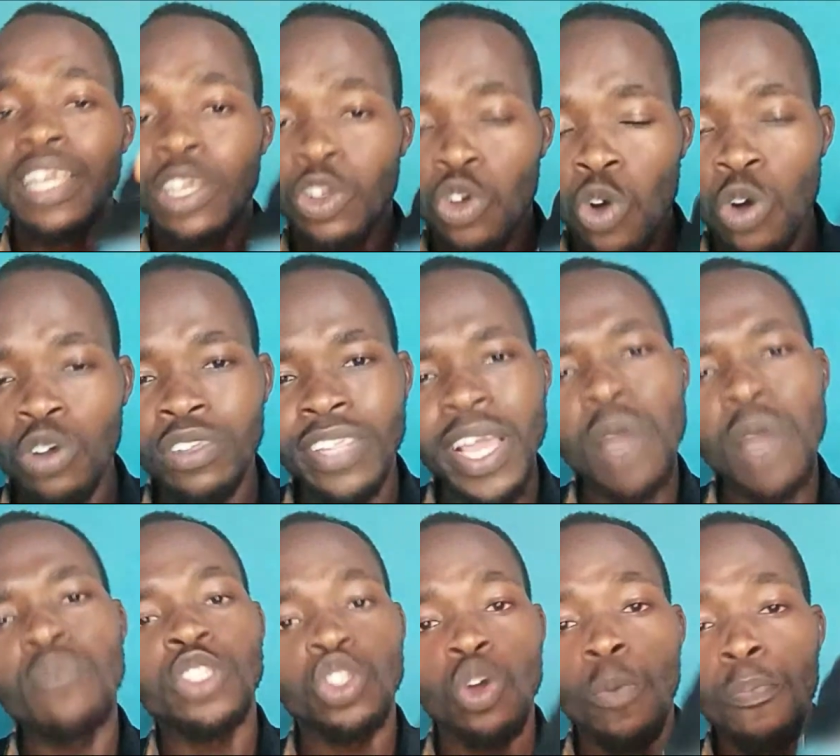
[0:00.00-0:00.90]
Go there
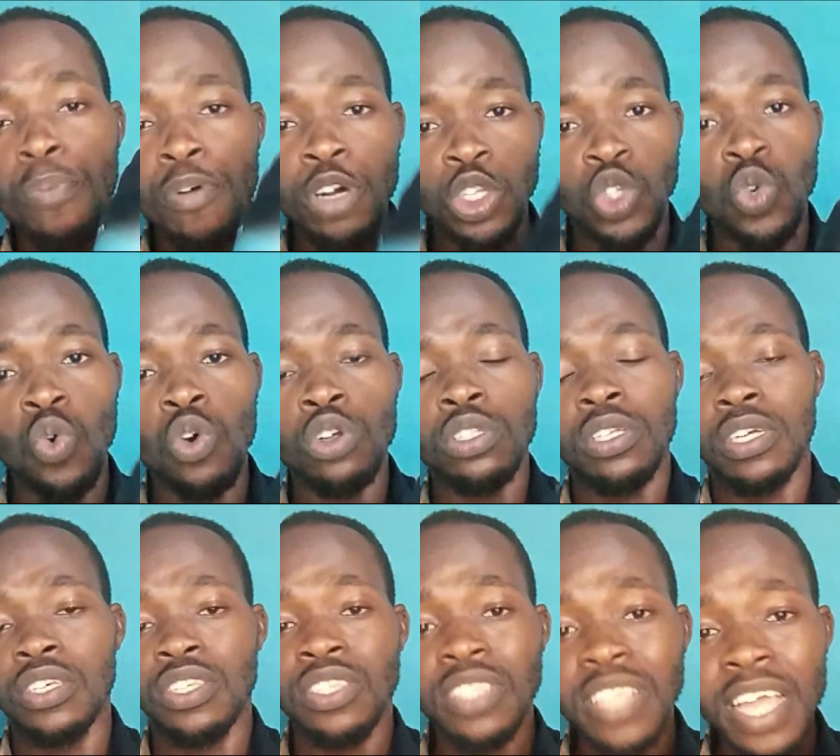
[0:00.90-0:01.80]
with your bottle
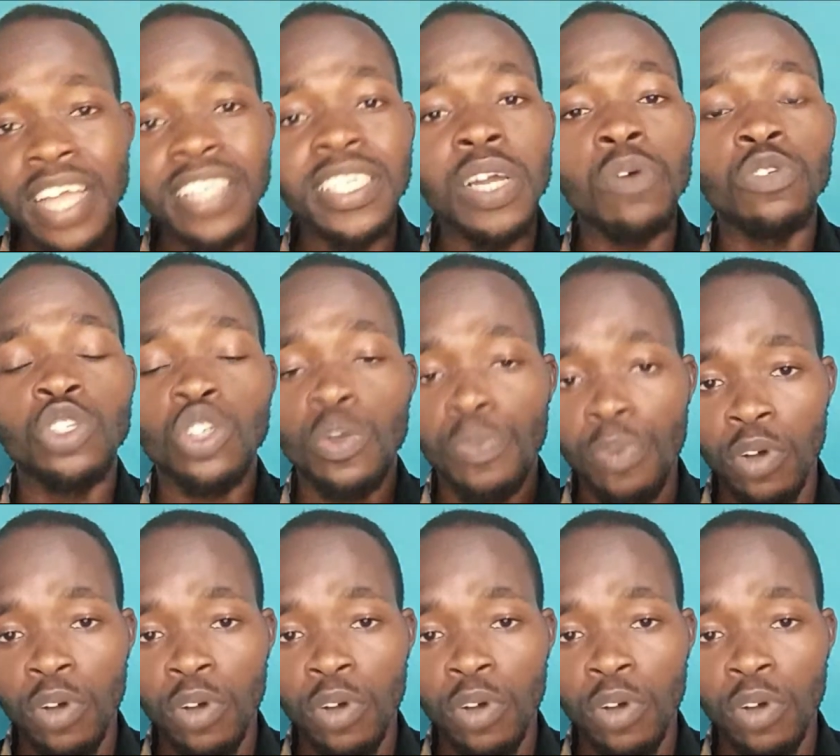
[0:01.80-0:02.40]
water. Stay there with your